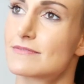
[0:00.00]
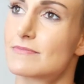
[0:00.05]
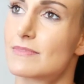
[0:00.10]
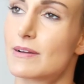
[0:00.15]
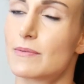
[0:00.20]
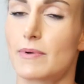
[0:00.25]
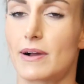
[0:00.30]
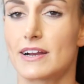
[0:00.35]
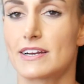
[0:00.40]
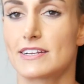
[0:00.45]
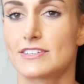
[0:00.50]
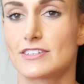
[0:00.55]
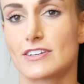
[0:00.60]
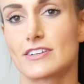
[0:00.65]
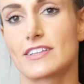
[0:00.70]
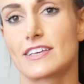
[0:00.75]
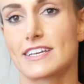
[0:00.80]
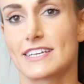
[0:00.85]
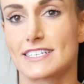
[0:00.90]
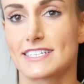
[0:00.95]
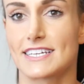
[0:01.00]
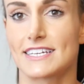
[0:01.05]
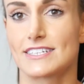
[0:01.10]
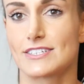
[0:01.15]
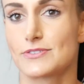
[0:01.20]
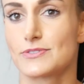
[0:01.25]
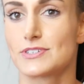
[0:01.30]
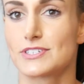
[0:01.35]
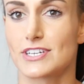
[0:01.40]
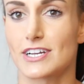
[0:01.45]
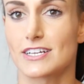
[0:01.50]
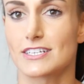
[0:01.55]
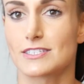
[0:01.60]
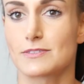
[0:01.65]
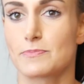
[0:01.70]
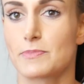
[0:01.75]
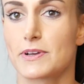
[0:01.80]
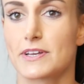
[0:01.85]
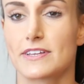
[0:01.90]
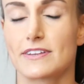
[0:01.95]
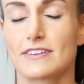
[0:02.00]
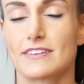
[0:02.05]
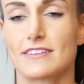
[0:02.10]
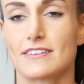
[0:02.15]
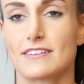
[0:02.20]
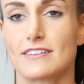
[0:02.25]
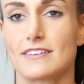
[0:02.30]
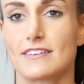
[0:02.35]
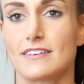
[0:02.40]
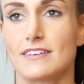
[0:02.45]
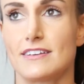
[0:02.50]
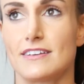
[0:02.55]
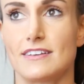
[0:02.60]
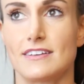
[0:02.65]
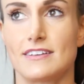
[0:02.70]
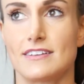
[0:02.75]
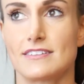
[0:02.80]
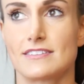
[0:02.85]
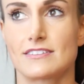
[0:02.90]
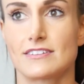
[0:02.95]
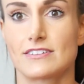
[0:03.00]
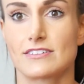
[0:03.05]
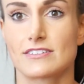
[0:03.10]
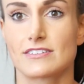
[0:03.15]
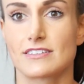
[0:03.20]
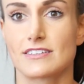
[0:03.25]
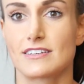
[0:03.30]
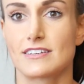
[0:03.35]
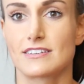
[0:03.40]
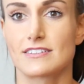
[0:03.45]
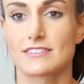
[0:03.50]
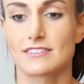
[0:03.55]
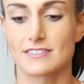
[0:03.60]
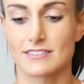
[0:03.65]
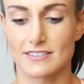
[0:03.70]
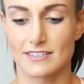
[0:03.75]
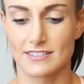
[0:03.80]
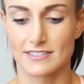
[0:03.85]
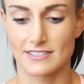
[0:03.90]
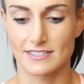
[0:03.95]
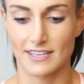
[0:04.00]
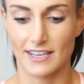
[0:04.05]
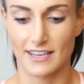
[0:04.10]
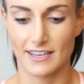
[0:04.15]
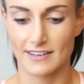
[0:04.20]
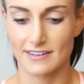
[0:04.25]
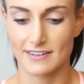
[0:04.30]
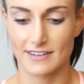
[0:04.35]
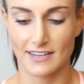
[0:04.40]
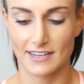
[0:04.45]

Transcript: My body took like a day to adjust, but seriously, it's insane.